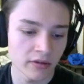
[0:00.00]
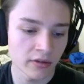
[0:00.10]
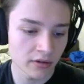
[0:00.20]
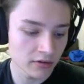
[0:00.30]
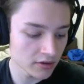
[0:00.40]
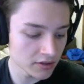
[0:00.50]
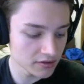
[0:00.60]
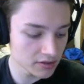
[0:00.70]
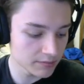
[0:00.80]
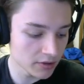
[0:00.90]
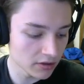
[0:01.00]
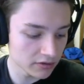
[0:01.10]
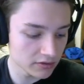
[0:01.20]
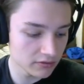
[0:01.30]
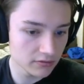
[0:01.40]
Okay, I didn't spell
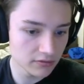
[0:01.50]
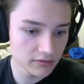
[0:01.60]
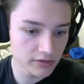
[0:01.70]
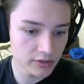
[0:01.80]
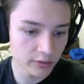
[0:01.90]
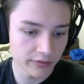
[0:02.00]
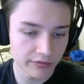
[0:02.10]
Swift